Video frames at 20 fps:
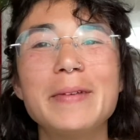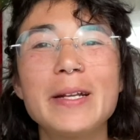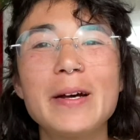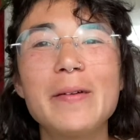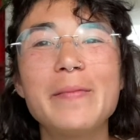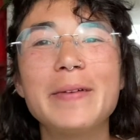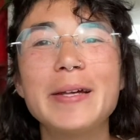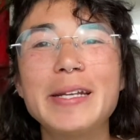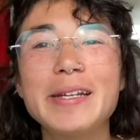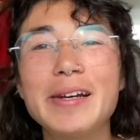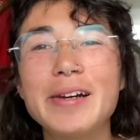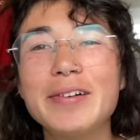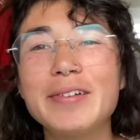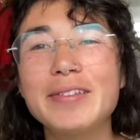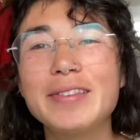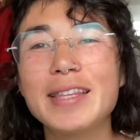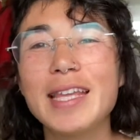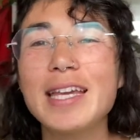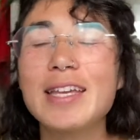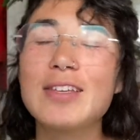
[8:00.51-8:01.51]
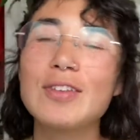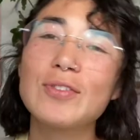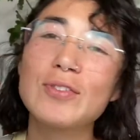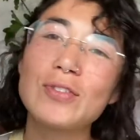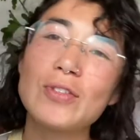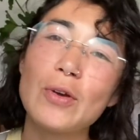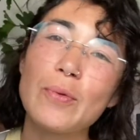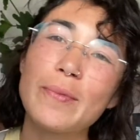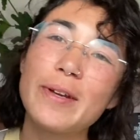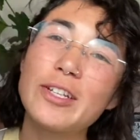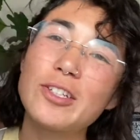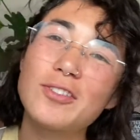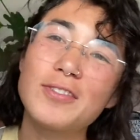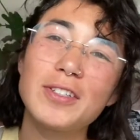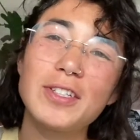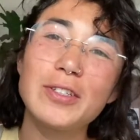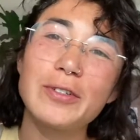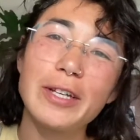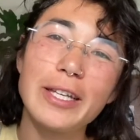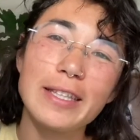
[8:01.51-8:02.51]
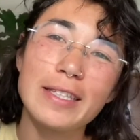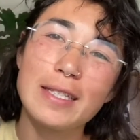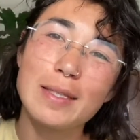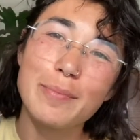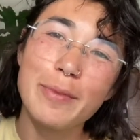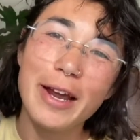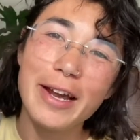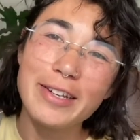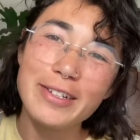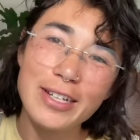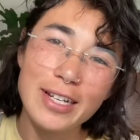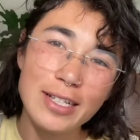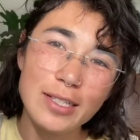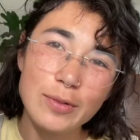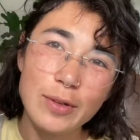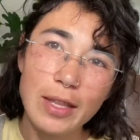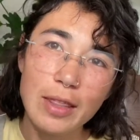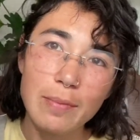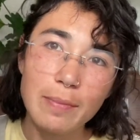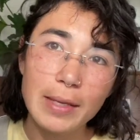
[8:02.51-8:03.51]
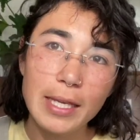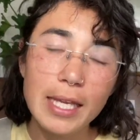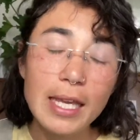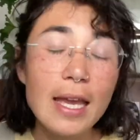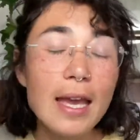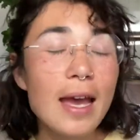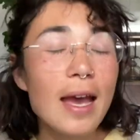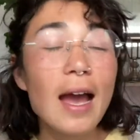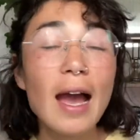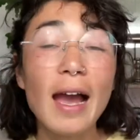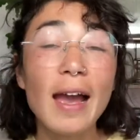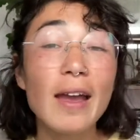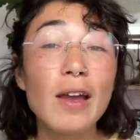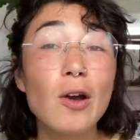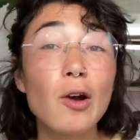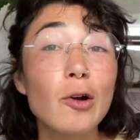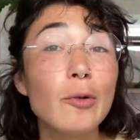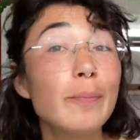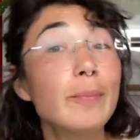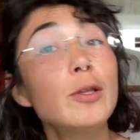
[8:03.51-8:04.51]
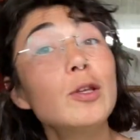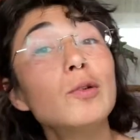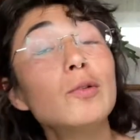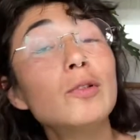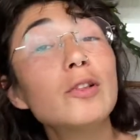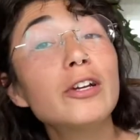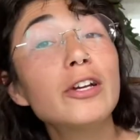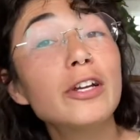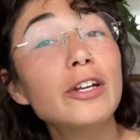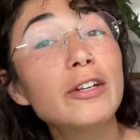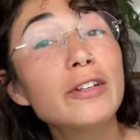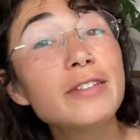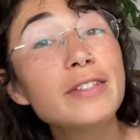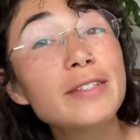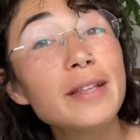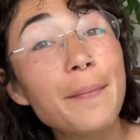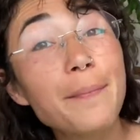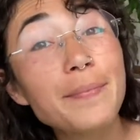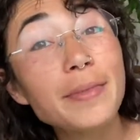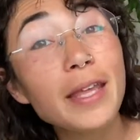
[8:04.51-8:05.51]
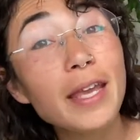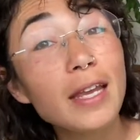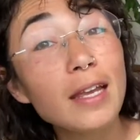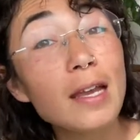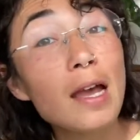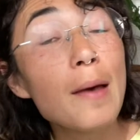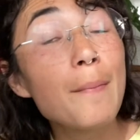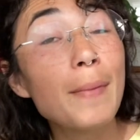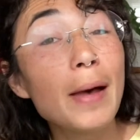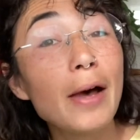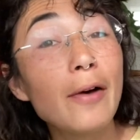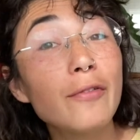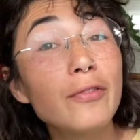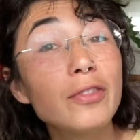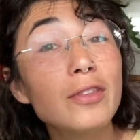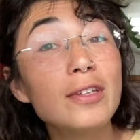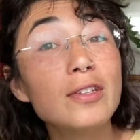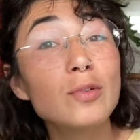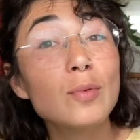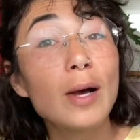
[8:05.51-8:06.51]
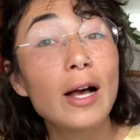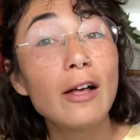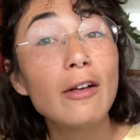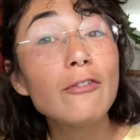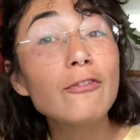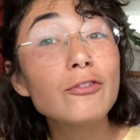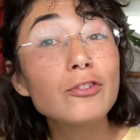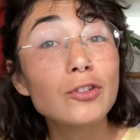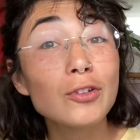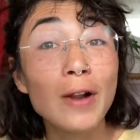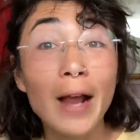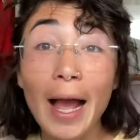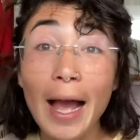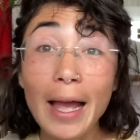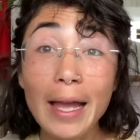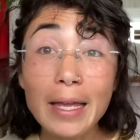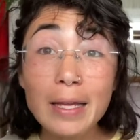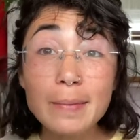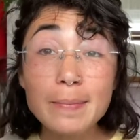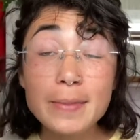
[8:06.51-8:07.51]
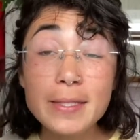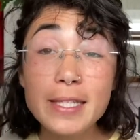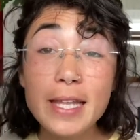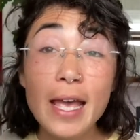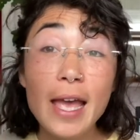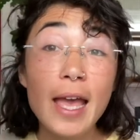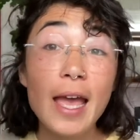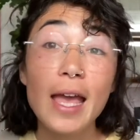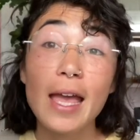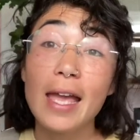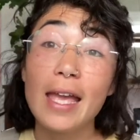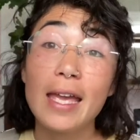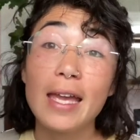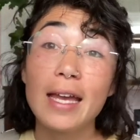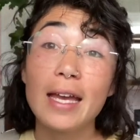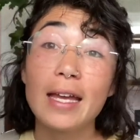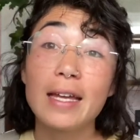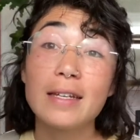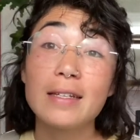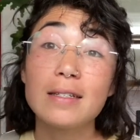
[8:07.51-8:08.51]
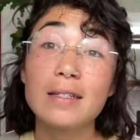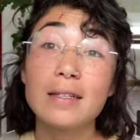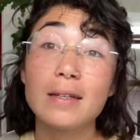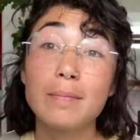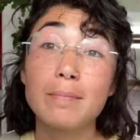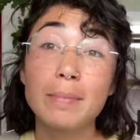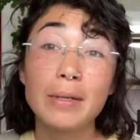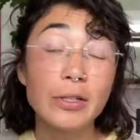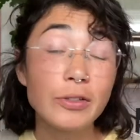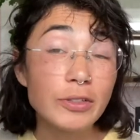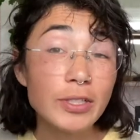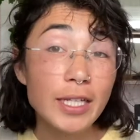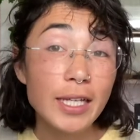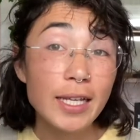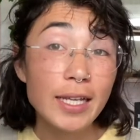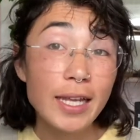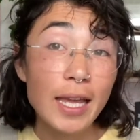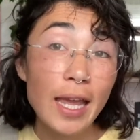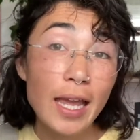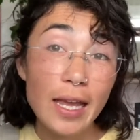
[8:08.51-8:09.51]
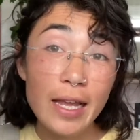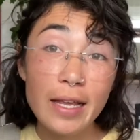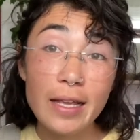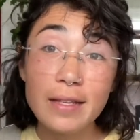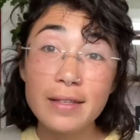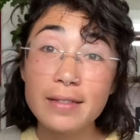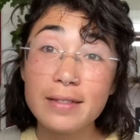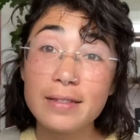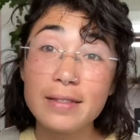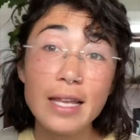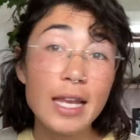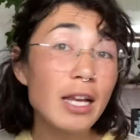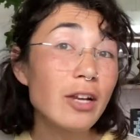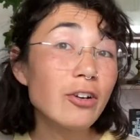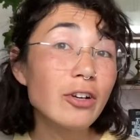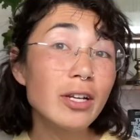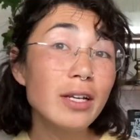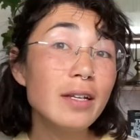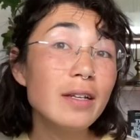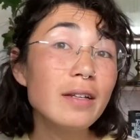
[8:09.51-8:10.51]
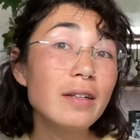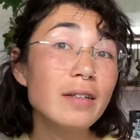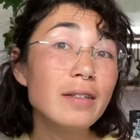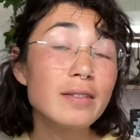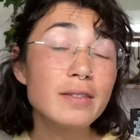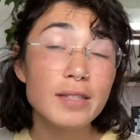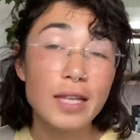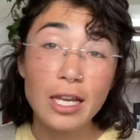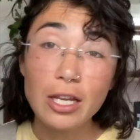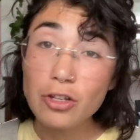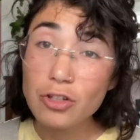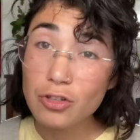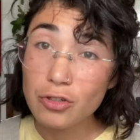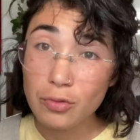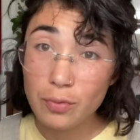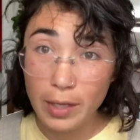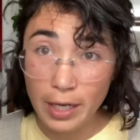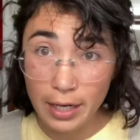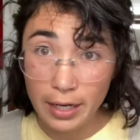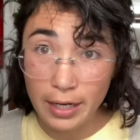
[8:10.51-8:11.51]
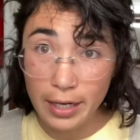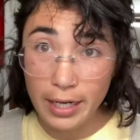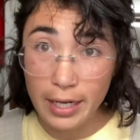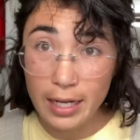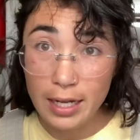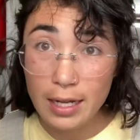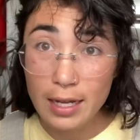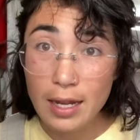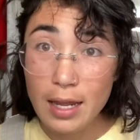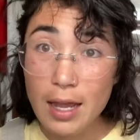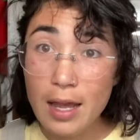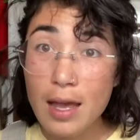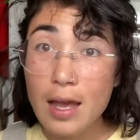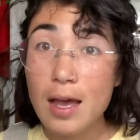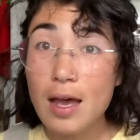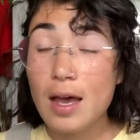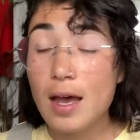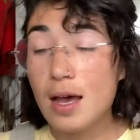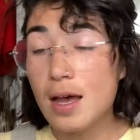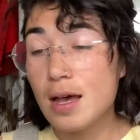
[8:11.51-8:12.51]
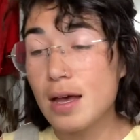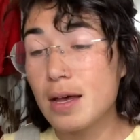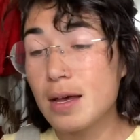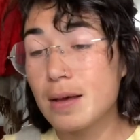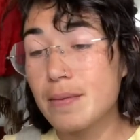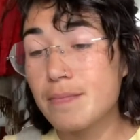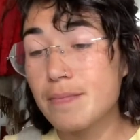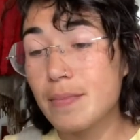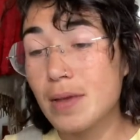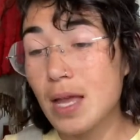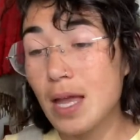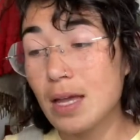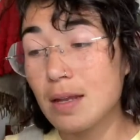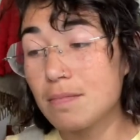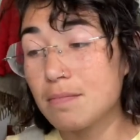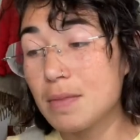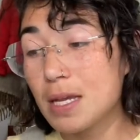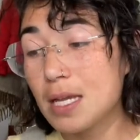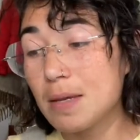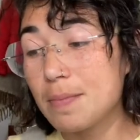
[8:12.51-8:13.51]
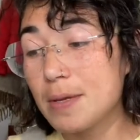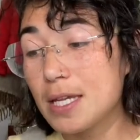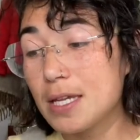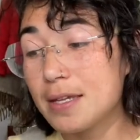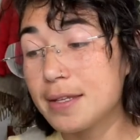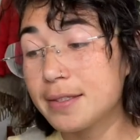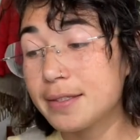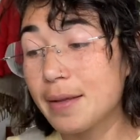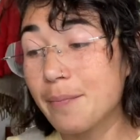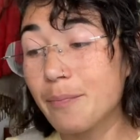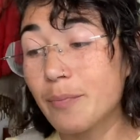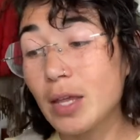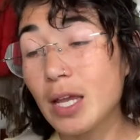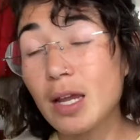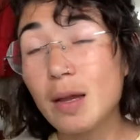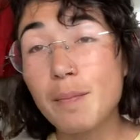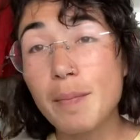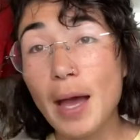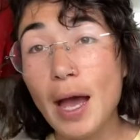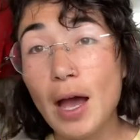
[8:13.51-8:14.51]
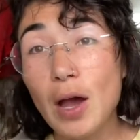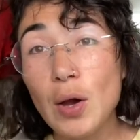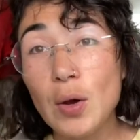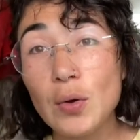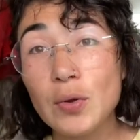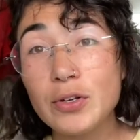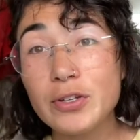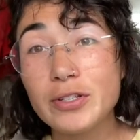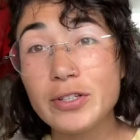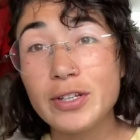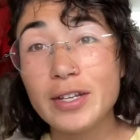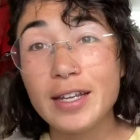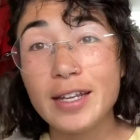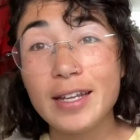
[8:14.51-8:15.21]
and Omano, thank you so much for doing this project with me. I hope you learned something about the 12 tribes and building a sacred sanctuary um, and maybe something about